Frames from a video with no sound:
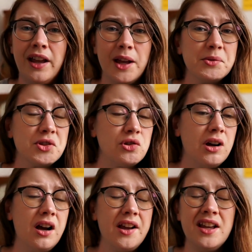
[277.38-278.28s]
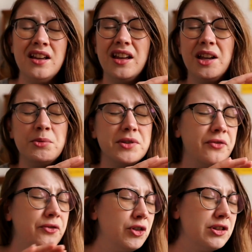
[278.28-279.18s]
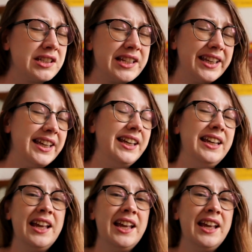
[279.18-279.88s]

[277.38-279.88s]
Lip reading: it was dry, it was full sticky,